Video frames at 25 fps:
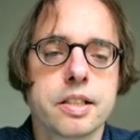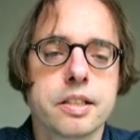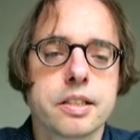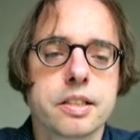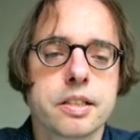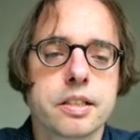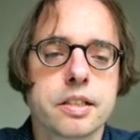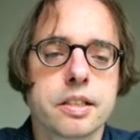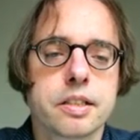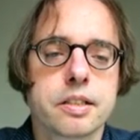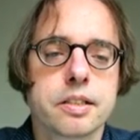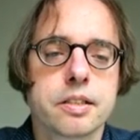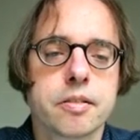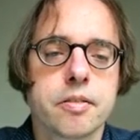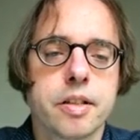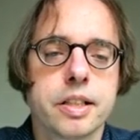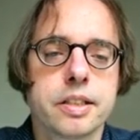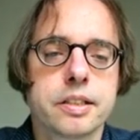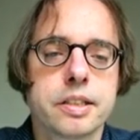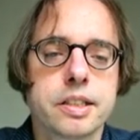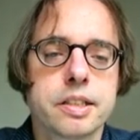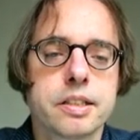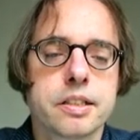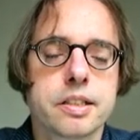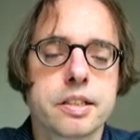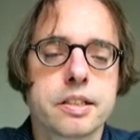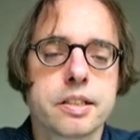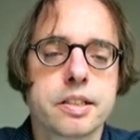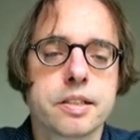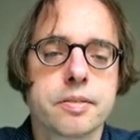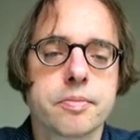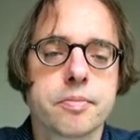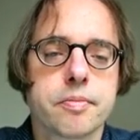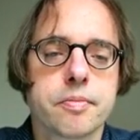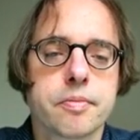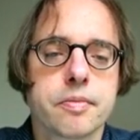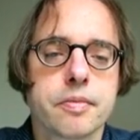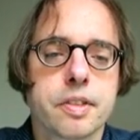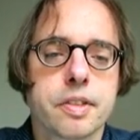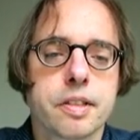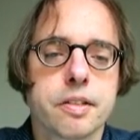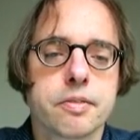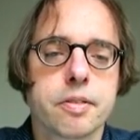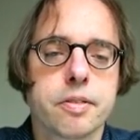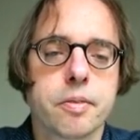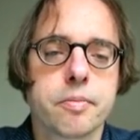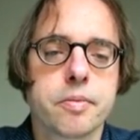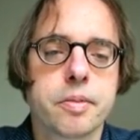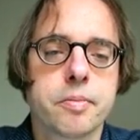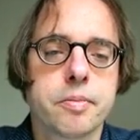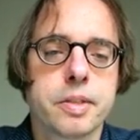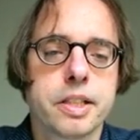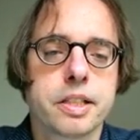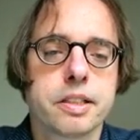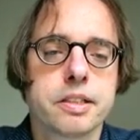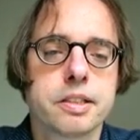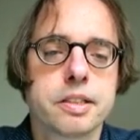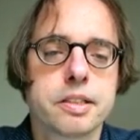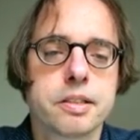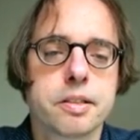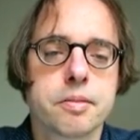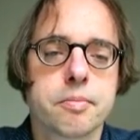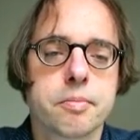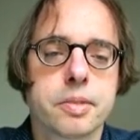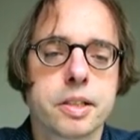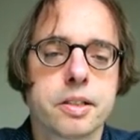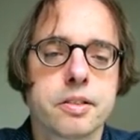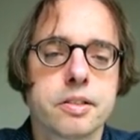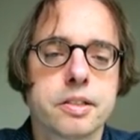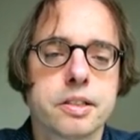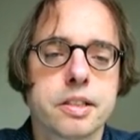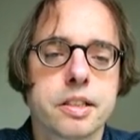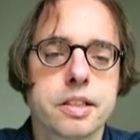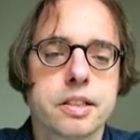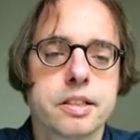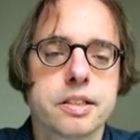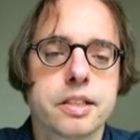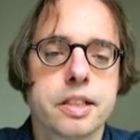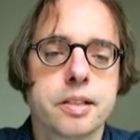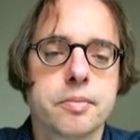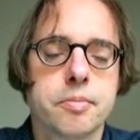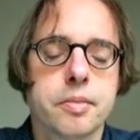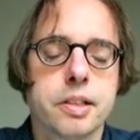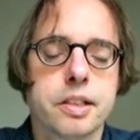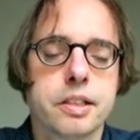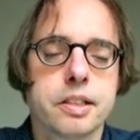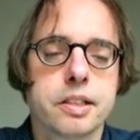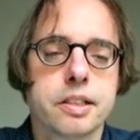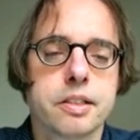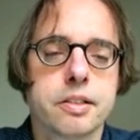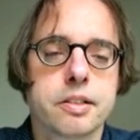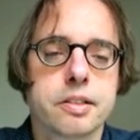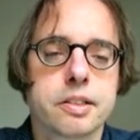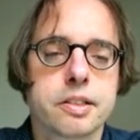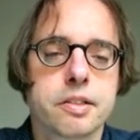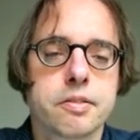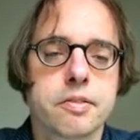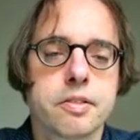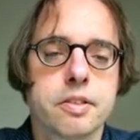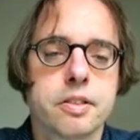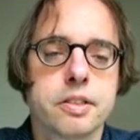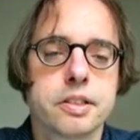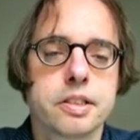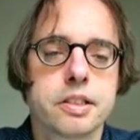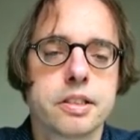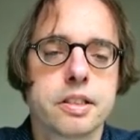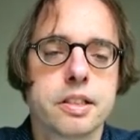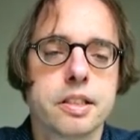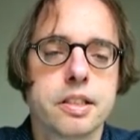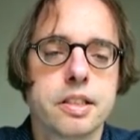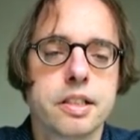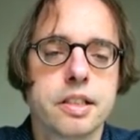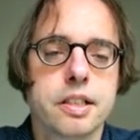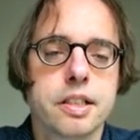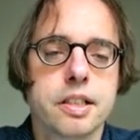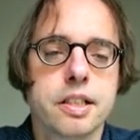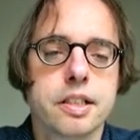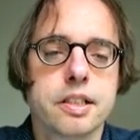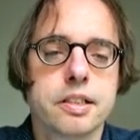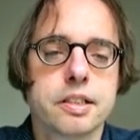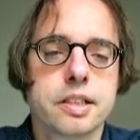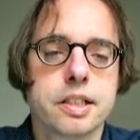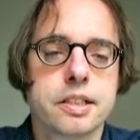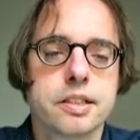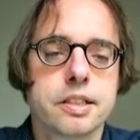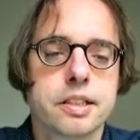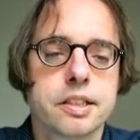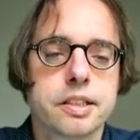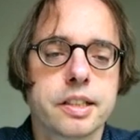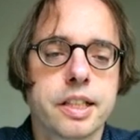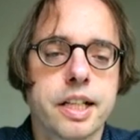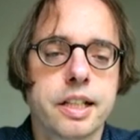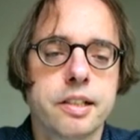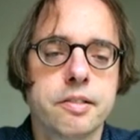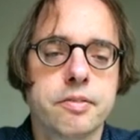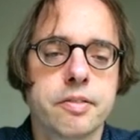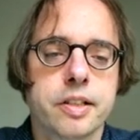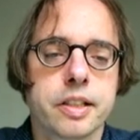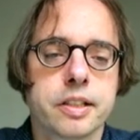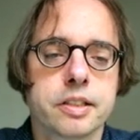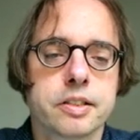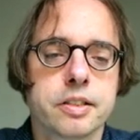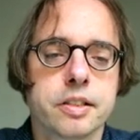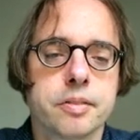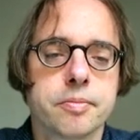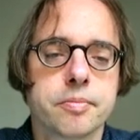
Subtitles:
squared distance from the means, because the sigma is of course just a scale factor.